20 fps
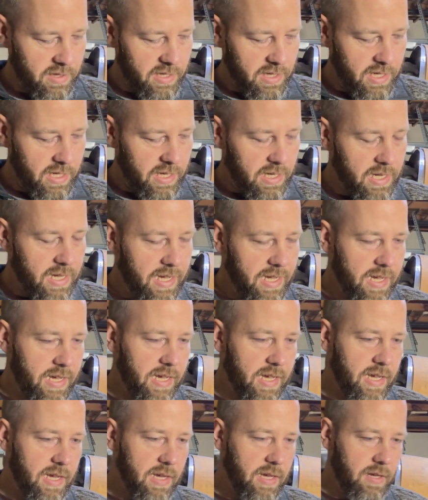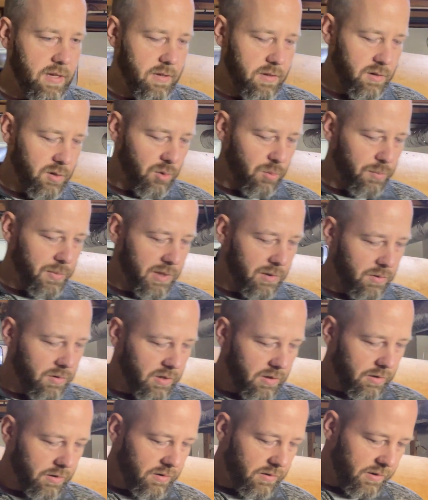the EAA Home
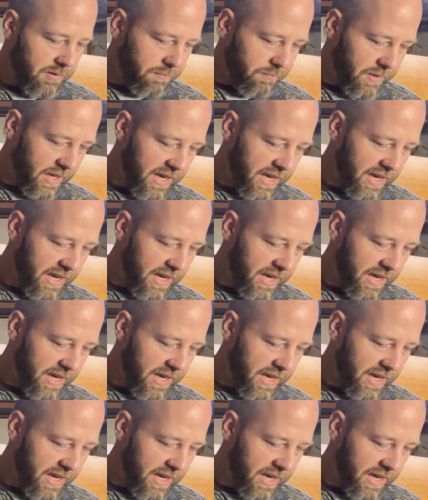Builder's